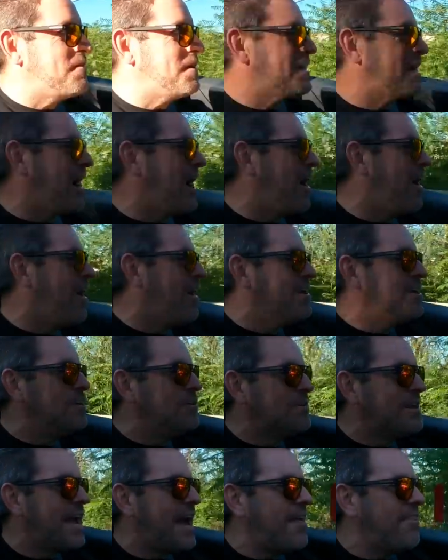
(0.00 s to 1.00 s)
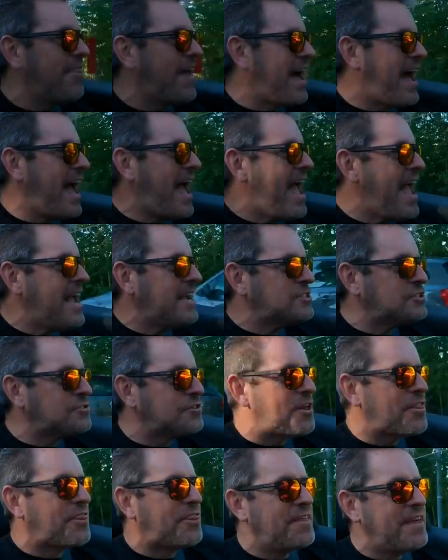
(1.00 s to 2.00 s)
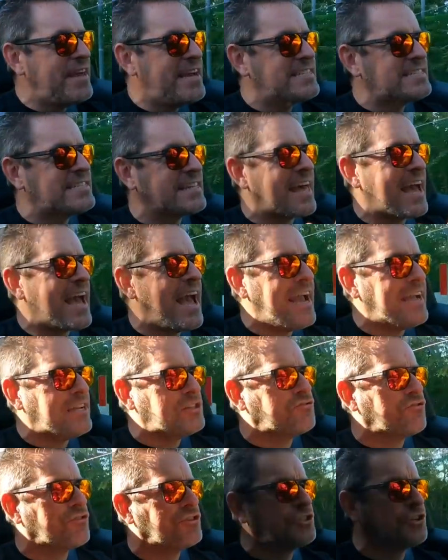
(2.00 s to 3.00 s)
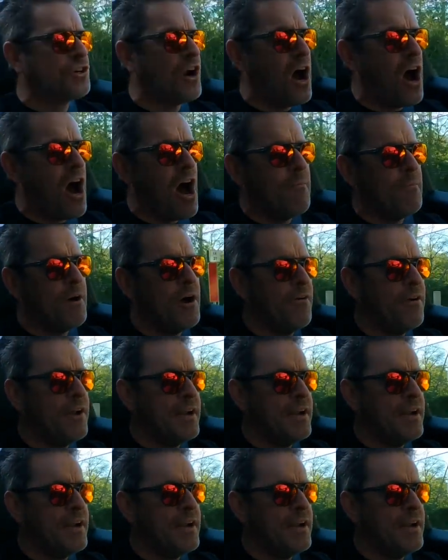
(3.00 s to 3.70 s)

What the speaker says: a car, you get that extra theatre, that extra drama.